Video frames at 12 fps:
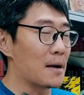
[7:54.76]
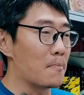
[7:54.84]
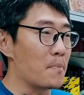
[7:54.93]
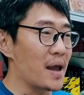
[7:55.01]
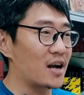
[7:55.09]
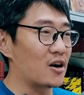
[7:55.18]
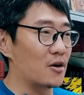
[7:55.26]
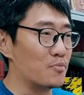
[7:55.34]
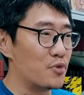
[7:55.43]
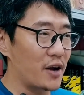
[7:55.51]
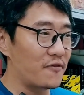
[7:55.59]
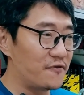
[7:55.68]
a make or
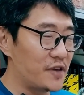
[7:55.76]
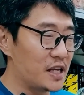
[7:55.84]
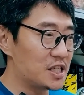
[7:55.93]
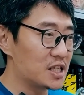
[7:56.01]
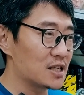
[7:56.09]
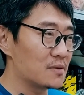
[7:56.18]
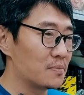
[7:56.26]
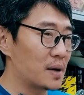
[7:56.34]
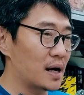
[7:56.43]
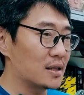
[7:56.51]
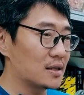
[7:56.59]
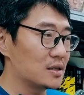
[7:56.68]
break feature,
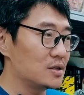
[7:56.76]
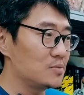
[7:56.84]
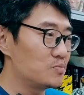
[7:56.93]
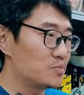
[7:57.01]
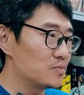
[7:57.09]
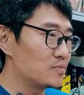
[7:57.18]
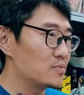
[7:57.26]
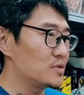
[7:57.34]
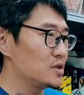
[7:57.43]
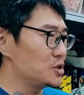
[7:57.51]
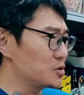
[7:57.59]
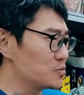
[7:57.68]
but
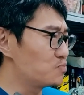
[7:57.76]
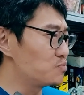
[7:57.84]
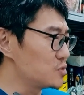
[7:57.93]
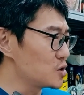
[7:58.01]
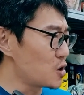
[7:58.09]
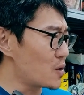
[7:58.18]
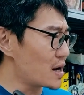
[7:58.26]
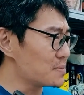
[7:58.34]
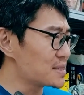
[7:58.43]
you know what I'm